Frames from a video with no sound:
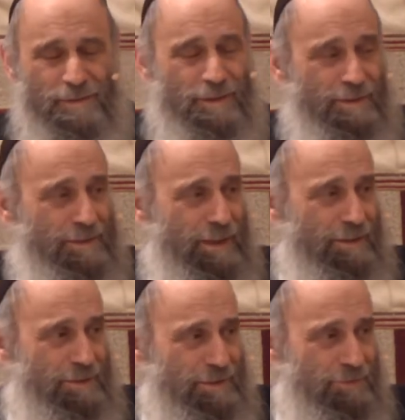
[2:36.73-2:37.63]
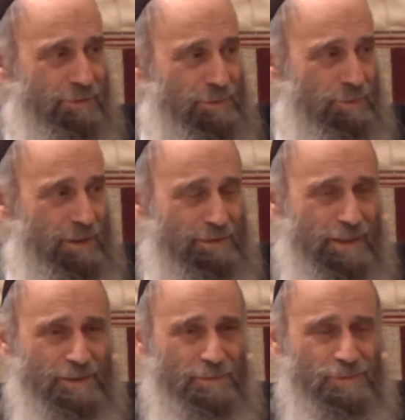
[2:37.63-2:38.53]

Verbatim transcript: you can tell, if you ask him